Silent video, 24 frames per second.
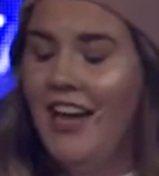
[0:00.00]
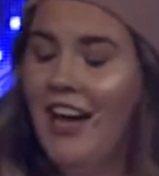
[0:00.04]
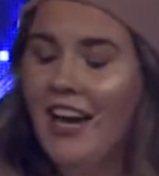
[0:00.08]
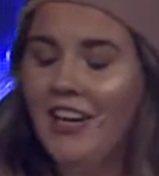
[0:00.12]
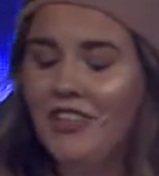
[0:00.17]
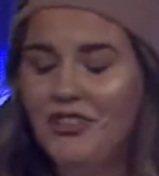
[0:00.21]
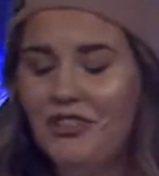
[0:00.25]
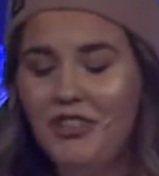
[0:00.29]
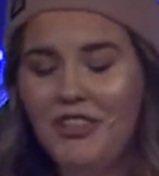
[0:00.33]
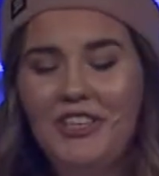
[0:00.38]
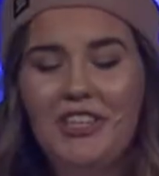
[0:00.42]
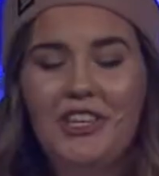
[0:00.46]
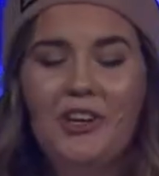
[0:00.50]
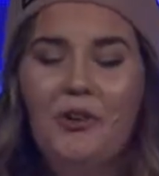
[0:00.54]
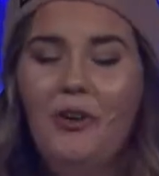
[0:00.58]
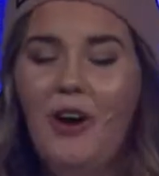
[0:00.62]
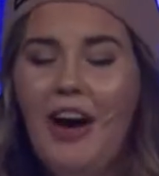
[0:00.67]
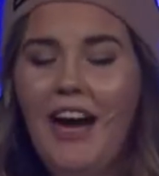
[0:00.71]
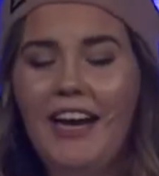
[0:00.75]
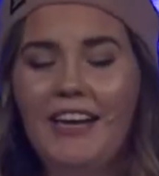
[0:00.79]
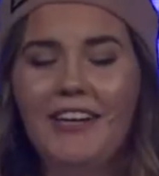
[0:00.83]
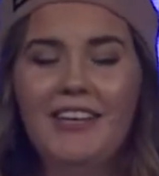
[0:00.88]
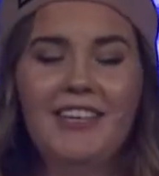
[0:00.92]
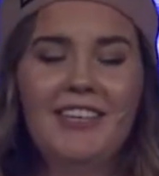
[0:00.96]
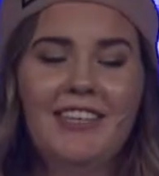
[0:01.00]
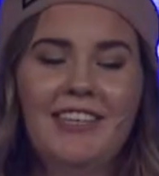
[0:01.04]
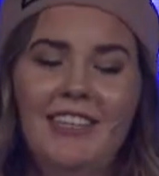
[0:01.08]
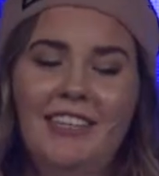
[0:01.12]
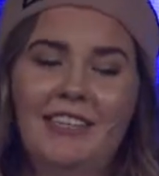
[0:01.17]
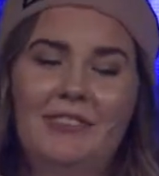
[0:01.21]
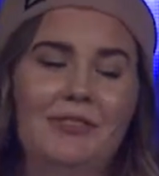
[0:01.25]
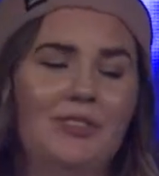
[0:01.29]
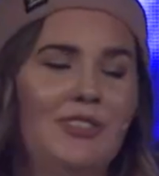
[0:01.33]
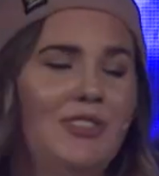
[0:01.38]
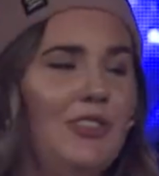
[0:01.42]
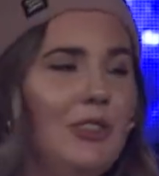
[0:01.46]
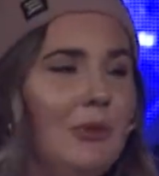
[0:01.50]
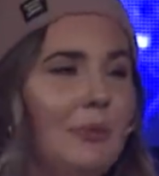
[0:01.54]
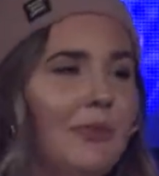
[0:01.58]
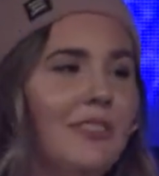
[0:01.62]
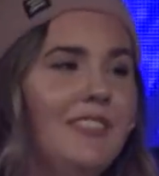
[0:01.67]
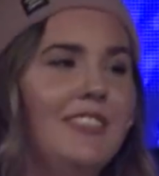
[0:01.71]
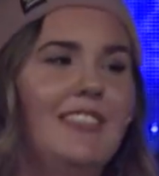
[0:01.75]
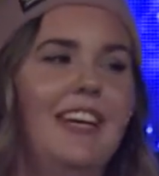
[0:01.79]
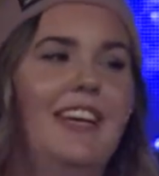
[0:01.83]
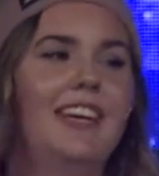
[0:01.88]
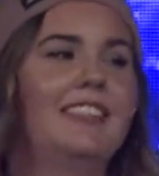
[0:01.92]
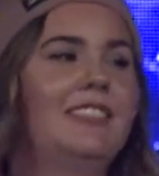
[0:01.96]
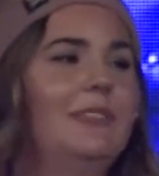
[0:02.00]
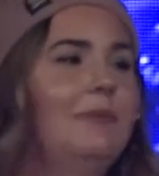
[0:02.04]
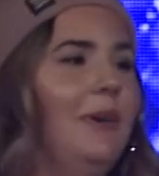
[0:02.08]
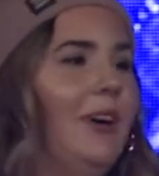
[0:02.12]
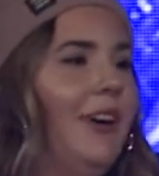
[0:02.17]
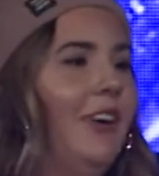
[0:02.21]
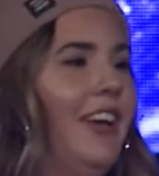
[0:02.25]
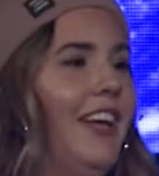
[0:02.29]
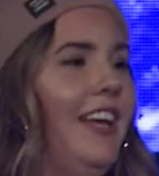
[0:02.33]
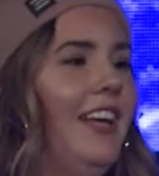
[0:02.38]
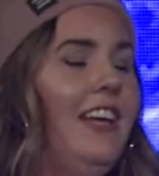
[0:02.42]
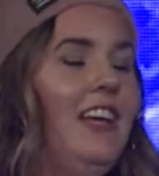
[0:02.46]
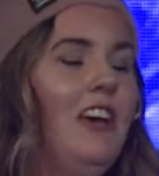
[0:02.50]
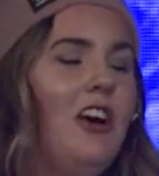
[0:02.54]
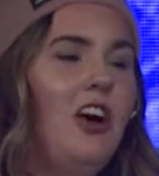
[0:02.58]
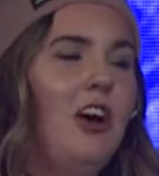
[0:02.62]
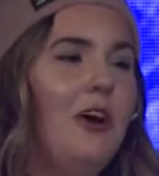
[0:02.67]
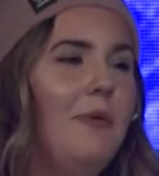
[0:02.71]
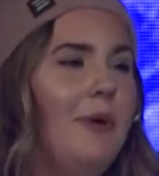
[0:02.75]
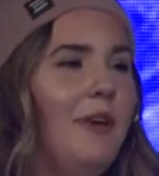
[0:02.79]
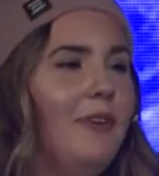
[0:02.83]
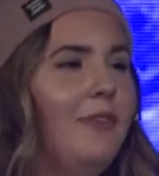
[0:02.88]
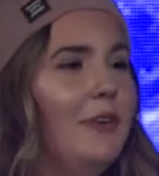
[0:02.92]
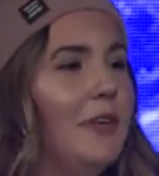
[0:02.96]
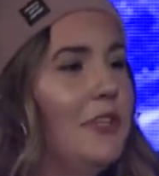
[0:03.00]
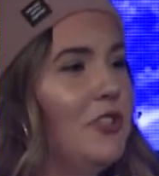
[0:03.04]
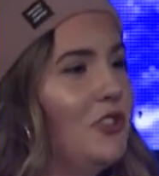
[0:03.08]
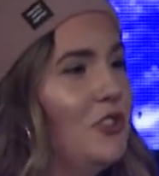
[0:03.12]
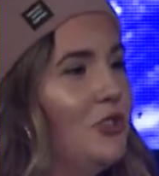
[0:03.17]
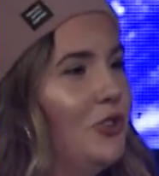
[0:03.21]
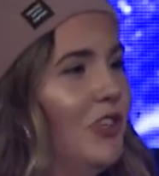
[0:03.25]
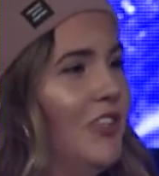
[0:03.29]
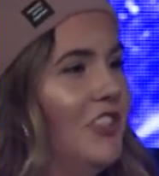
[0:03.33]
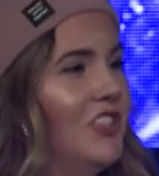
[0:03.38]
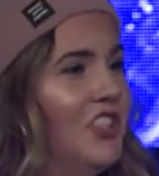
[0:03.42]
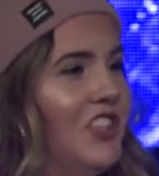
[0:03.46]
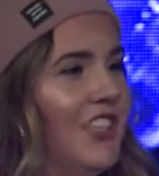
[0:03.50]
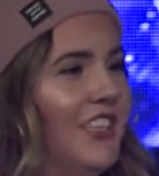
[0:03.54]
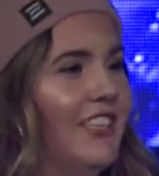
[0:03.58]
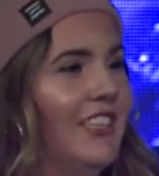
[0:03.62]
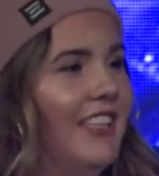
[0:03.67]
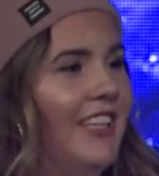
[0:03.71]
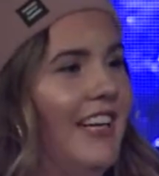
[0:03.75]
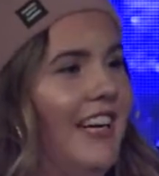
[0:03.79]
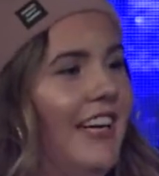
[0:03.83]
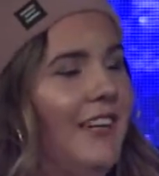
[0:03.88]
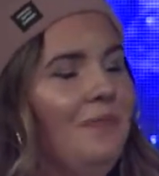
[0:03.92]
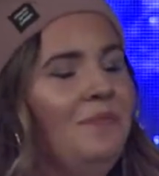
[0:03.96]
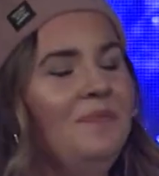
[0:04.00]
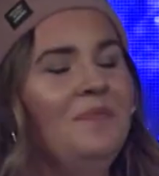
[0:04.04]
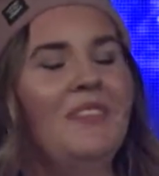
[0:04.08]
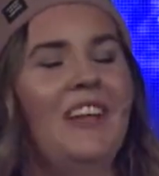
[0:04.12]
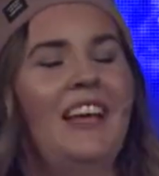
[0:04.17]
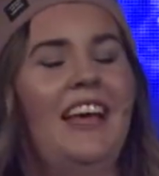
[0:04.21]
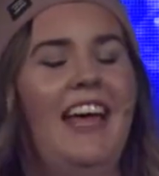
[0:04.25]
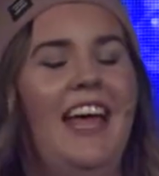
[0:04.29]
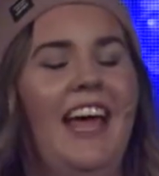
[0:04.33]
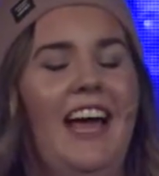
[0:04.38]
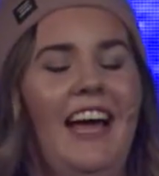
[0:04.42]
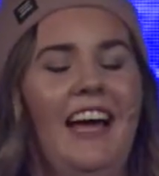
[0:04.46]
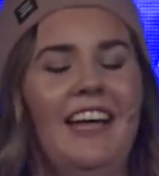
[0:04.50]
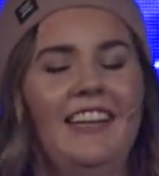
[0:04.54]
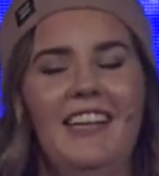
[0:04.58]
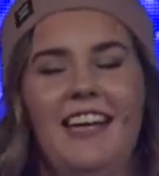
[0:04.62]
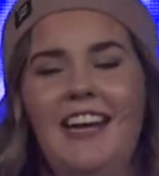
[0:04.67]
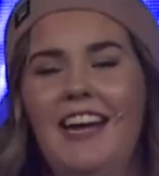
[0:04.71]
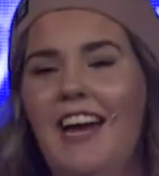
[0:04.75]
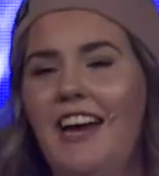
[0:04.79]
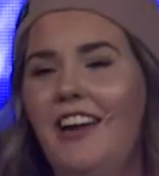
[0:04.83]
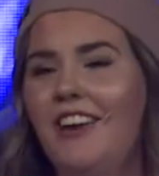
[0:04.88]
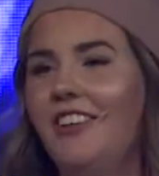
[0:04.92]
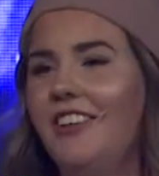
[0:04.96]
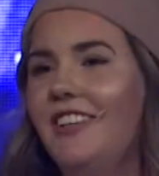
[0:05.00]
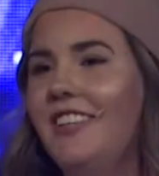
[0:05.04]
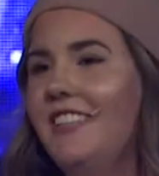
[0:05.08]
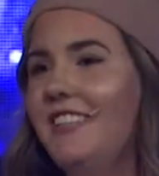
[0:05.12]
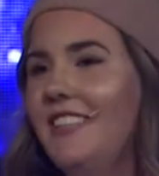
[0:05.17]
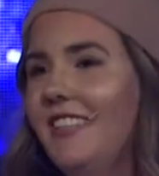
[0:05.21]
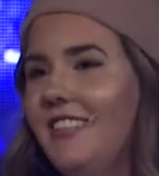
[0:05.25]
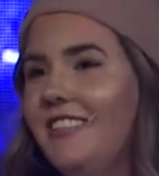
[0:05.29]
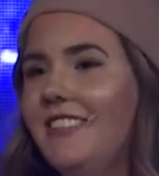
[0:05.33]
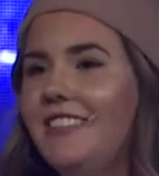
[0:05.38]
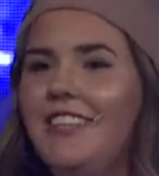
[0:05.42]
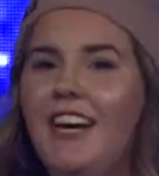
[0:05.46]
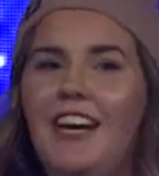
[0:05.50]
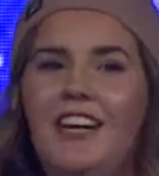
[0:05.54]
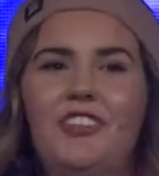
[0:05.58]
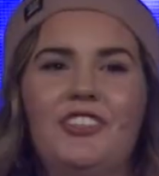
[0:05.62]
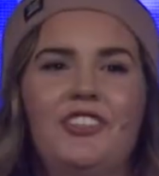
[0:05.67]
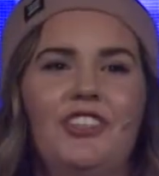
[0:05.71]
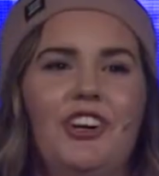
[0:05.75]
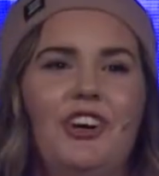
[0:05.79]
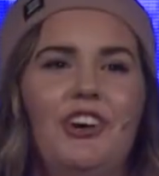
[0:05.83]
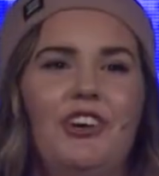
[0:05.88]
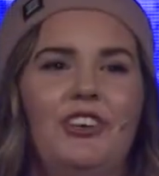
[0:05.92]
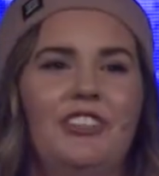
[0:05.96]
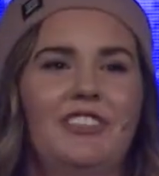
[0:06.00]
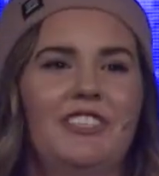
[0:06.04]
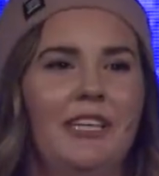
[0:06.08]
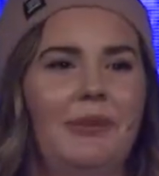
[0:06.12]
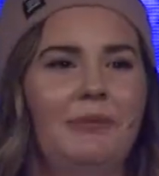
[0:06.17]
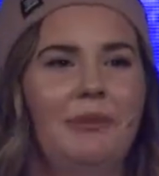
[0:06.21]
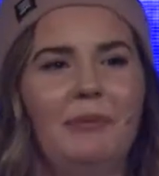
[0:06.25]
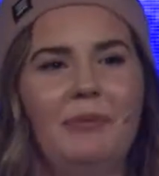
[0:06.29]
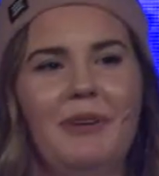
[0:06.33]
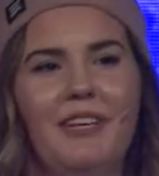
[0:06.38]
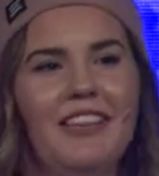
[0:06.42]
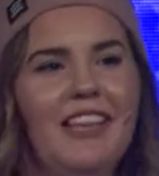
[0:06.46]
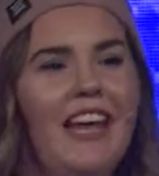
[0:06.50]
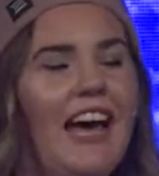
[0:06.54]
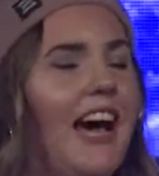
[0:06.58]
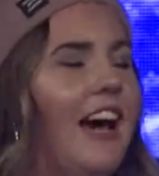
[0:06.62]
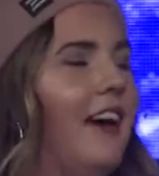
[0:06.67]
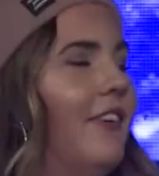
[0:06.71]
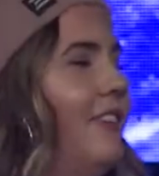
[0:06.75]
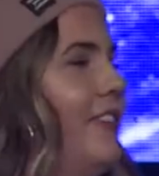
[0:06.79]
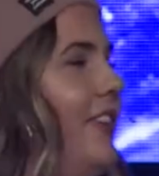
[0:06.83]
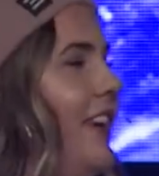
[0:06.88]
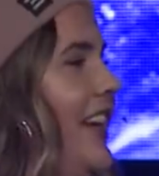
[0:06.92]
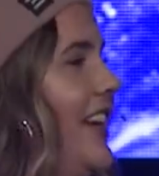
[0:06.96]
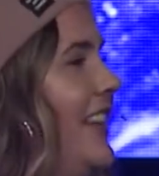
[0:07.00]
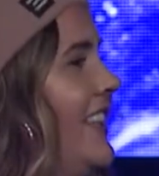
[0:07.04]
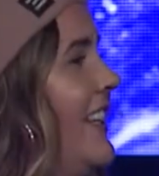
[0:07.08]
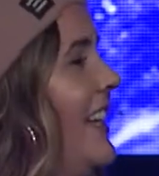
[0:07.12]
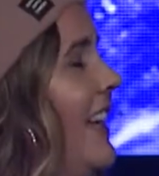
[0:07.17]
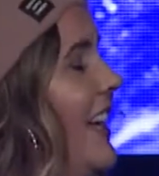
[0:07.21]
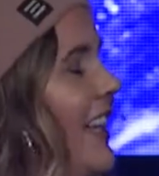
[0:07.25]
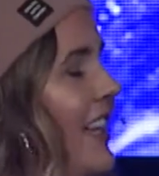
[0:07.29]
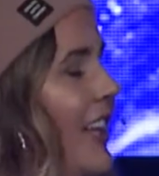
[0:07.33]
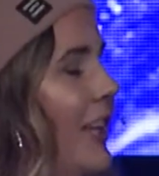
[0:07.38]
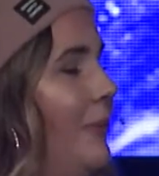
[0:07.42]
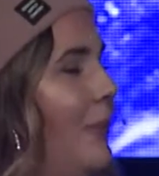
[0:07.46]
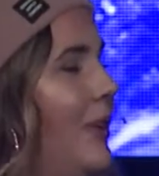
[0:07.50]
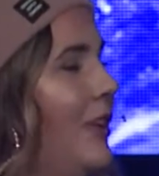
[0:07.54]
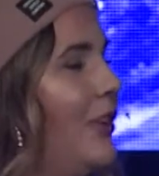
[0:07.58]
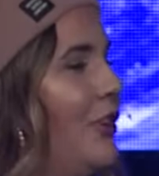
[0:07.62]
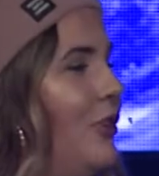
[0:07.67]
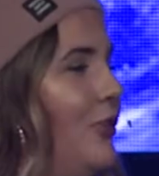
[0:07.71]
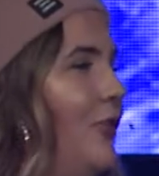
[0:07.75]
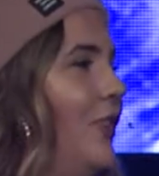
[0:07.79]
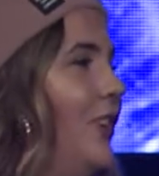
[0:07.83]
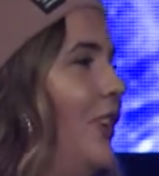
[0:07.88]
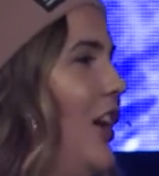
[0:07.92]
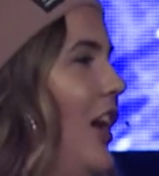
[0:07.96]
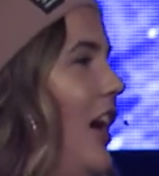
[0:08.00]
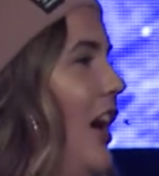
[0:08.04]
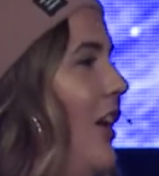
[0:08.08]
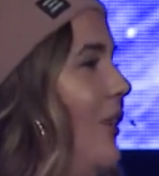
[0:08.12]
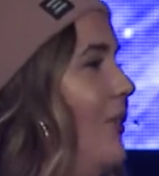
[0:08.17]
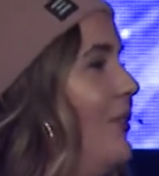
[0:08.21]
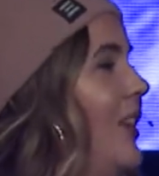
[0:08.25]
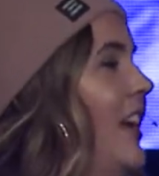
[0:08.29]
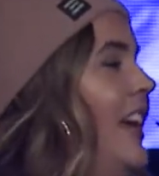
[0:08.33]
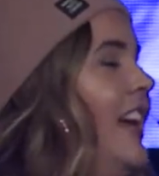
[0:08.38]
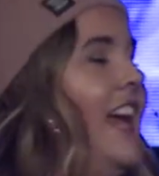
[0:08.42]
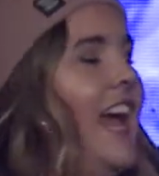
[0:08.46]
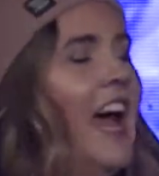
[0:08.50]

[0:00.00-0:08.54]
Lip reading: I joined the choir, was super psyched about it. All my friends joined cheerleading, and they had all these inside jokes. They would be laughing, they'd be goofing off.